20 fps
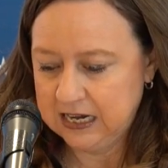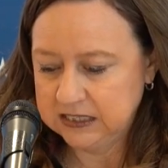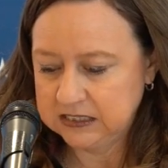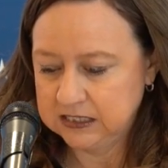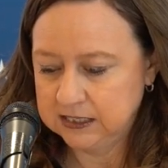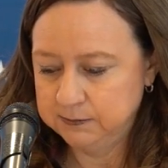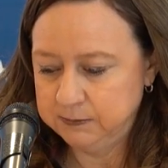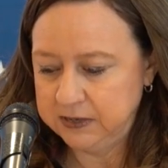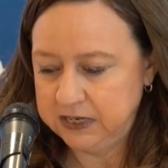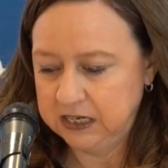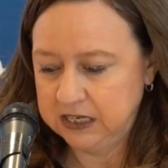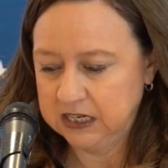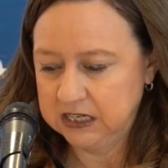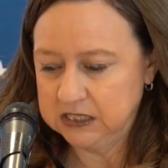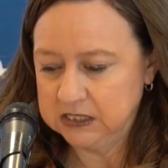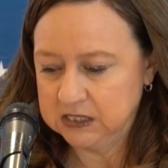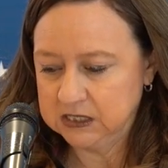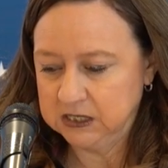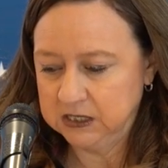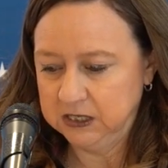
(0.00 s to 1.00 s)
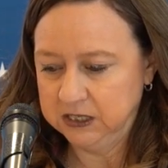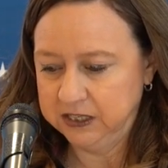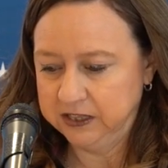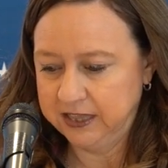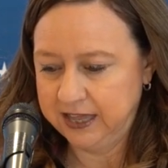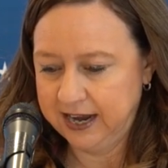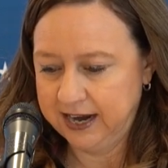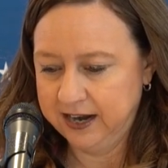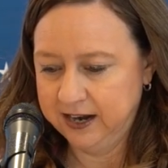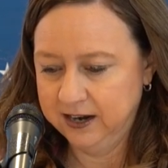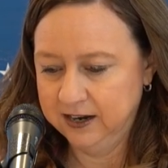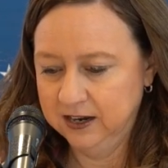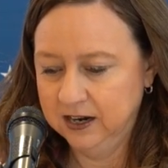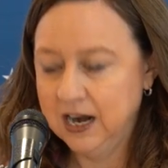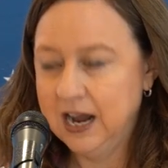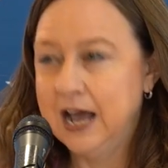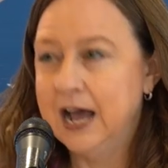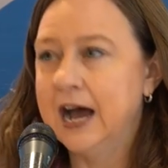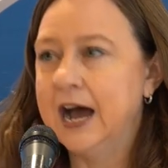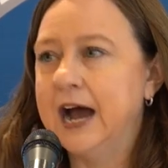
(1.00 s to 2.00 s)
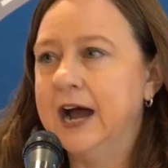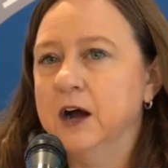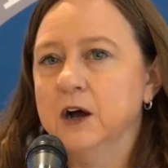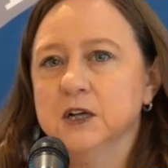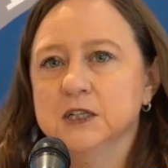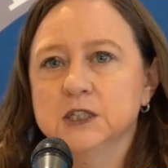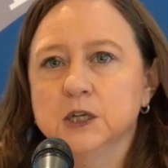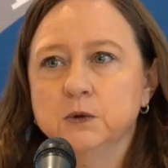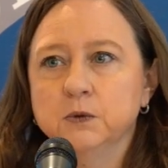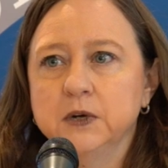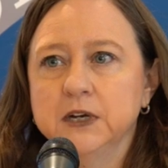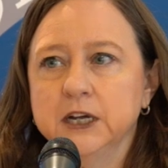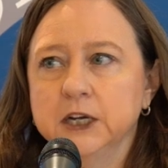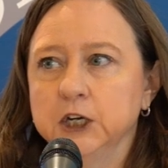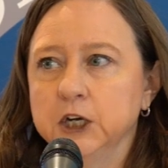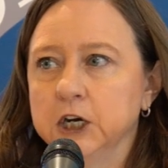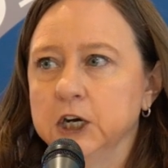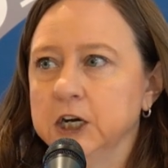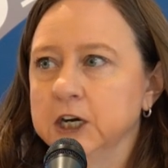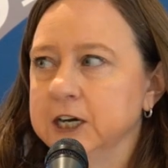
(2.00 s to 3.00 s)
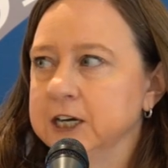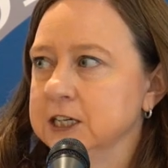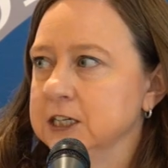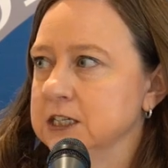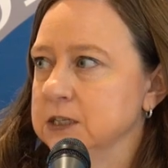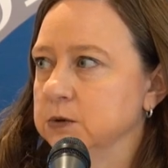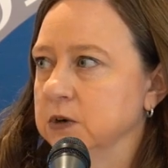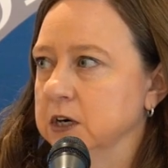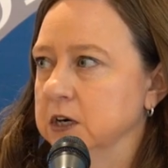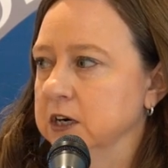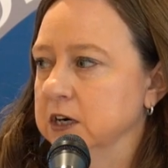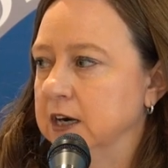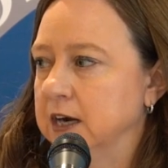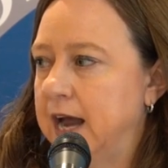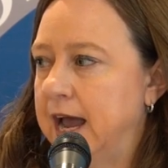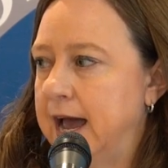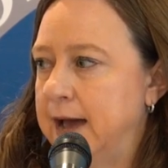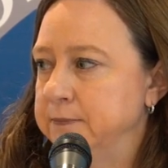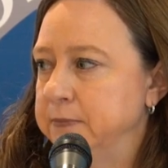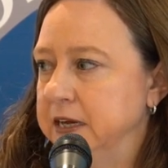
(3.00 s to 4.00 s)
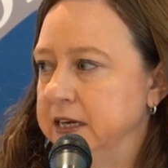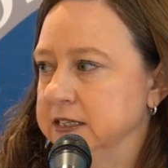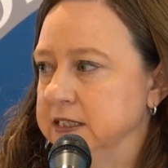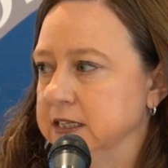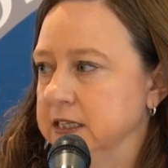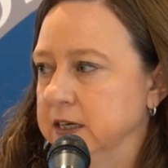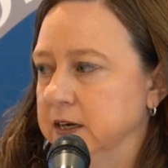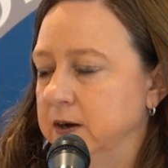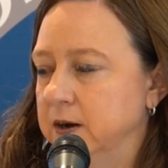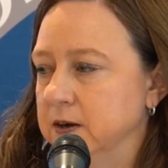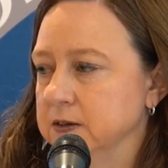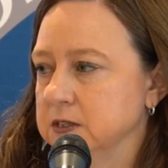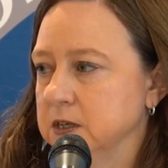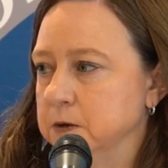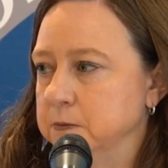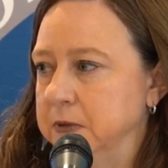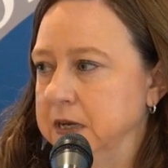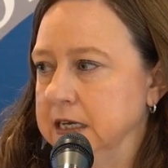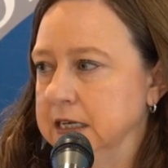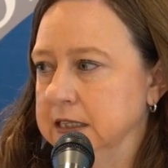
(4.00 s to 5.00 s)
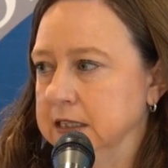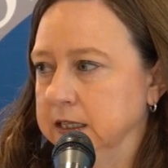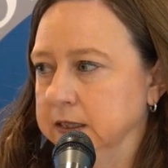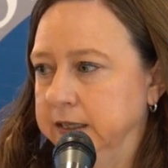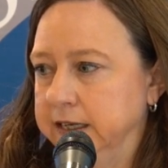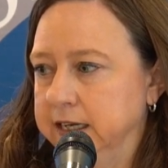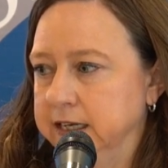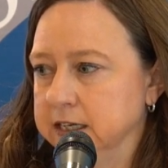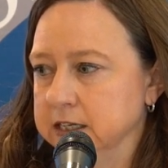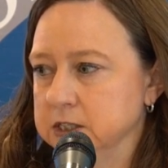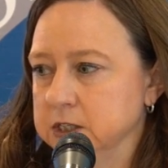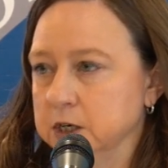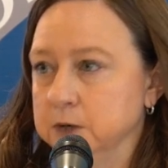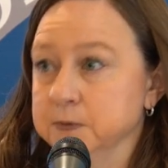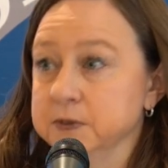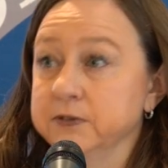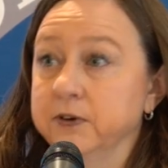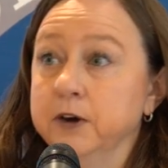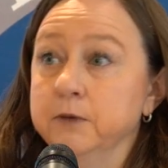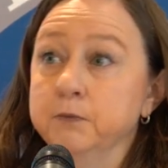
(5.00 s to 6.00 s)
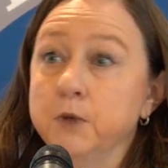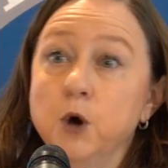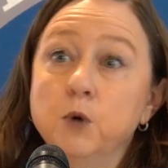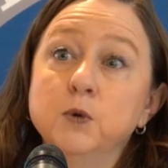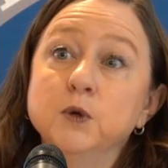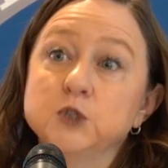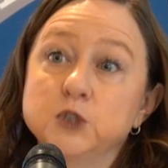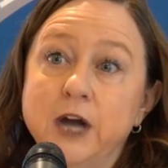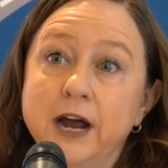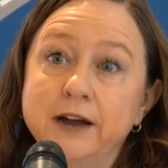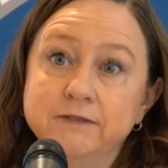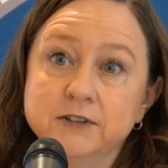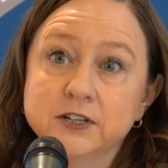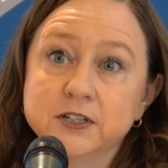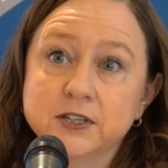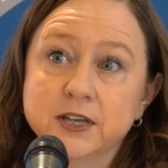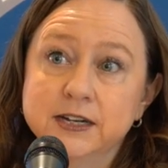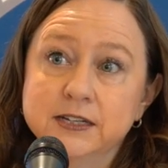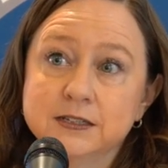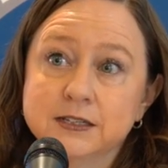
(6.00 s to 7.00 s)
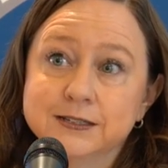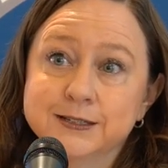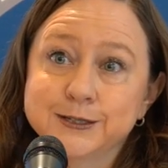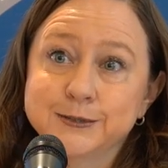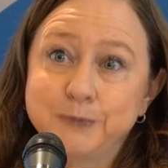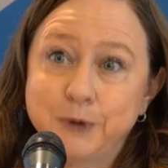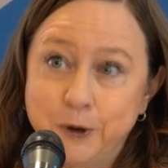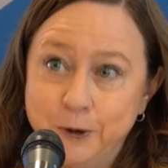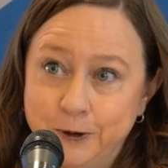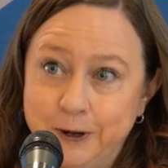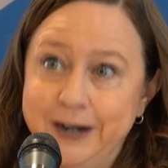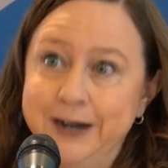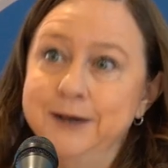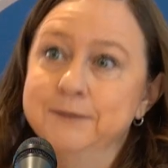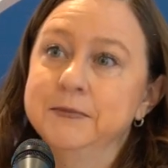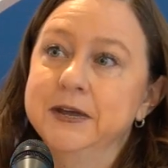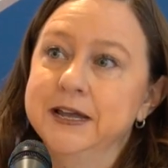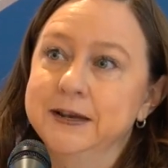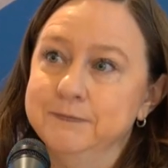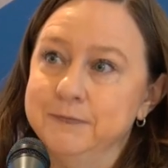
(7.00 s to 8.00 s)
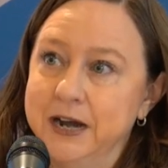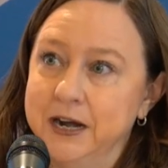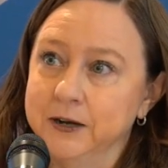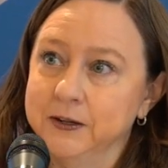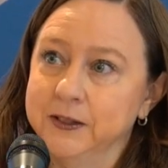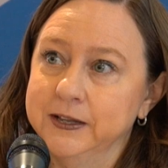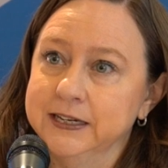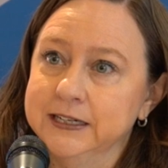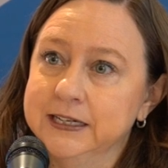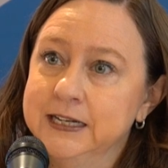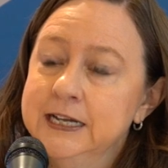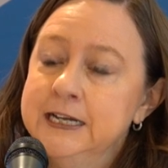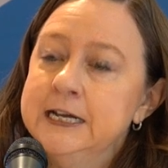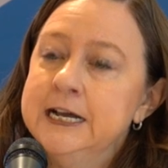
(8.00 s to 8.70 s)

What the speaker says: to be concerned there. I also want to encourage, we're happy to also be in the lead in terms of our mobile driver's license program in Maryland.